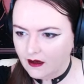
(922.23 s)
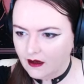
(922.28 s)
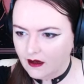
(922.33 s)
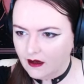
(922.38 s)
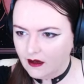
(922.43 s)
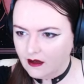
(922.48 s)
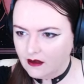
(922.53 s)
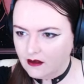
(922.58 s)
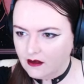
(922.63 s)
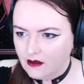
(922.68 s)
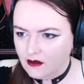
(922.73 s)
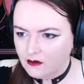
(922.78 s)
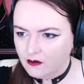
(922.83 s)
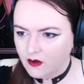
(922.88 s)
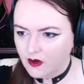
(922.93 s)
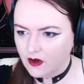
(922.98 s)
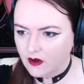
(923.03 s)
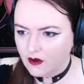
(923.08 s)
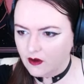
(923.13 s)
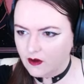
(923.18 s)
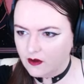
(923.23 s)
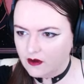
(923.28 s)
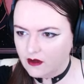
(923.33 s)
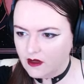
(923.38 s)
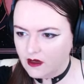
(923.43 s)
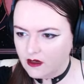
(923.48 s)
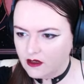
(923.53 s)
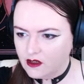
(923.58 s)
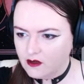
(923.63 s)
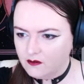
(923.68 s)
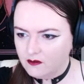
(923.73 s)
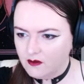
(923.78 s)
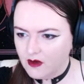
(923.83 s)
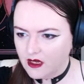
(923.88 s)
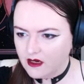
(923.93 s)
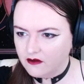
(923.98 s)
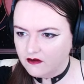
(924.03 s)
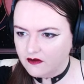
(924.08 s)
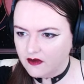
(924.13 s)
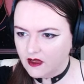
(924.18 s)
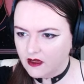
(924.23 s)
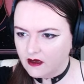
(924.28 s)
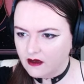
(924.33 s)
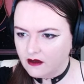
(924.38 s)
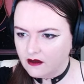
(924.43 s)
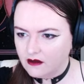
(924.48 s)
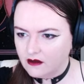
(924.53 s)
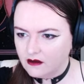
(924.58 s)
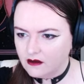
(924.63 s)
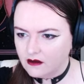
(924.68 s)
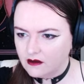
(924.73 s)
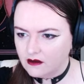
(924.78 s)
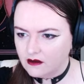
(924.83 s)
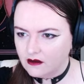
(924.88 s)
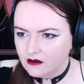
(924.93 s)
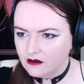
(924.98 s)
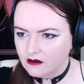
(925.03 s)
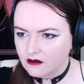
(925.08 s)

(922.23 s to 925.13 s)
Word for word: Uh, longbow, large mana flask.